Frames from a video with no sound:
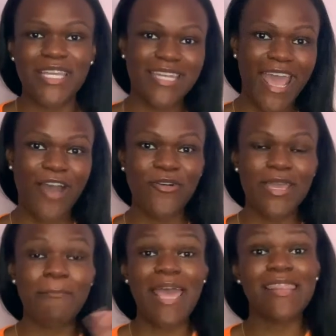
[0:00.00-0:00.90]
Now,
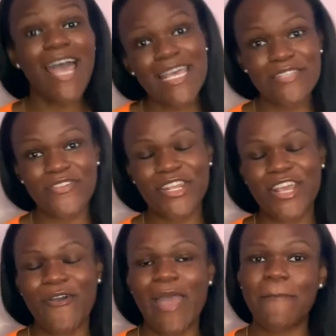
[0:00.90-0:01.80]
in my last
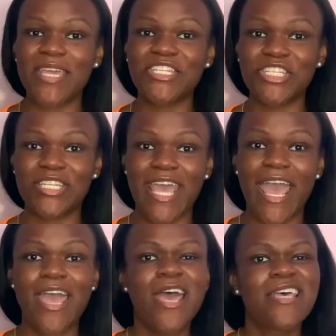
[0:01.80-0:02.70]
video, I mentioned
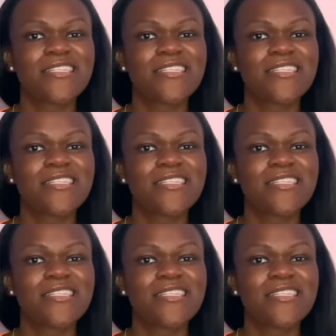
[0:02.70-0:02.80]
that